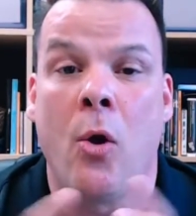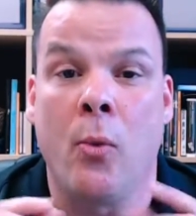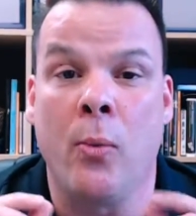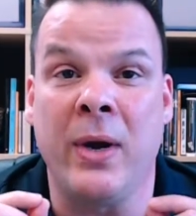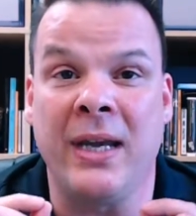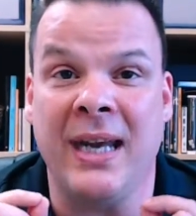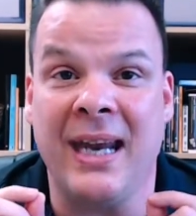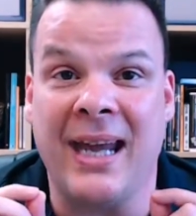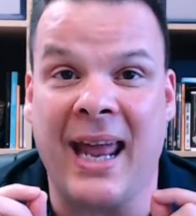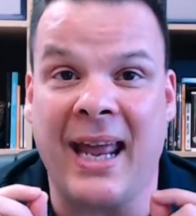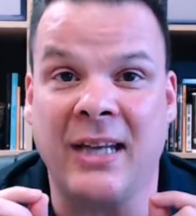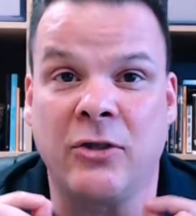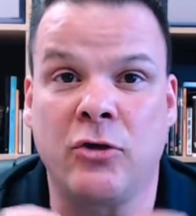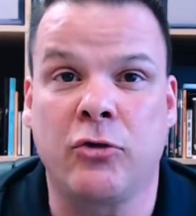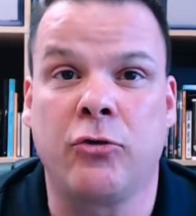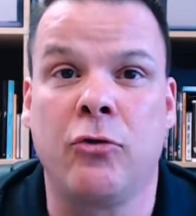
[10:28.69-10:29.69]
we need
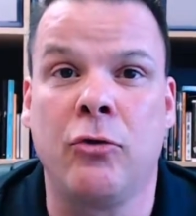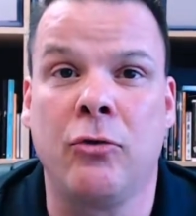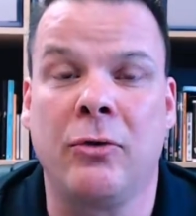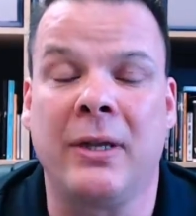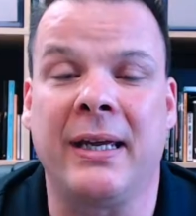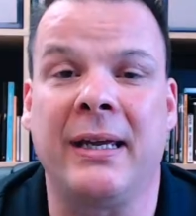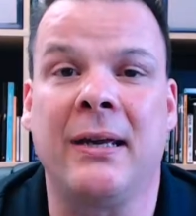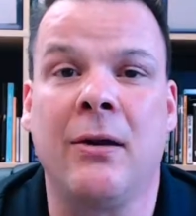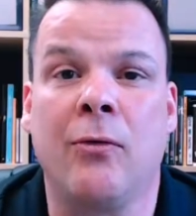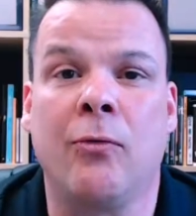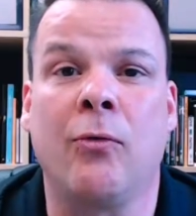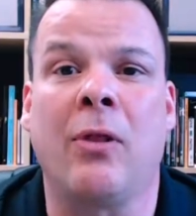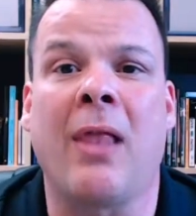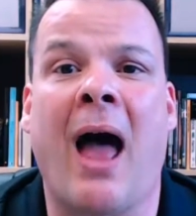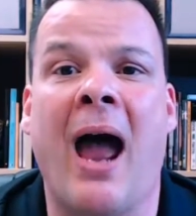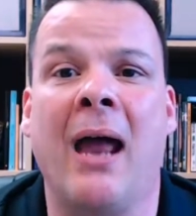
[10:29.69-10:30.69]
a truly
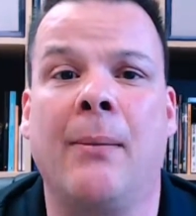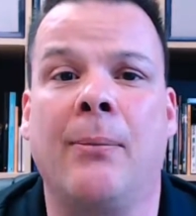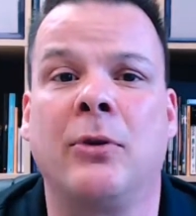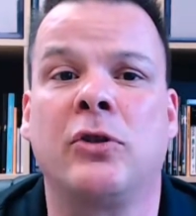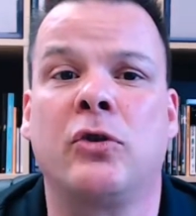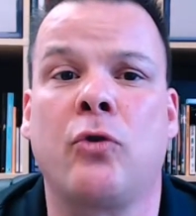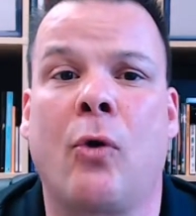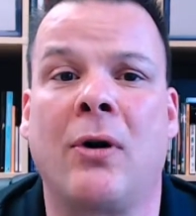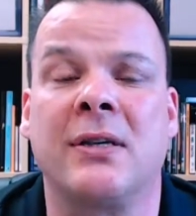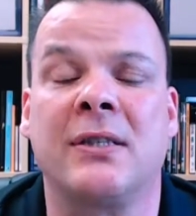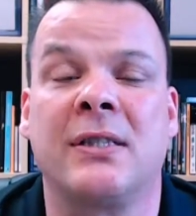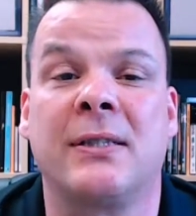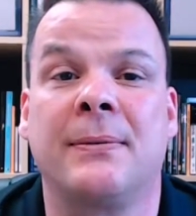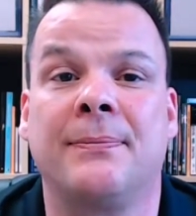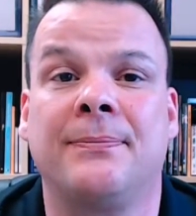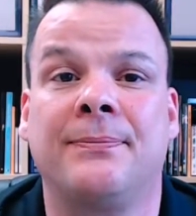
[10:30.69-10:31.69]
reliable
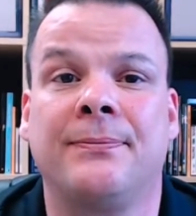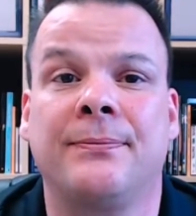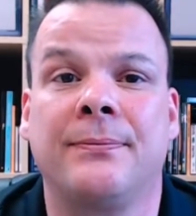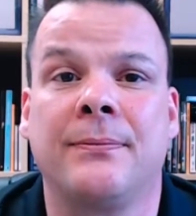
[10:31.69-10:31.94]
source.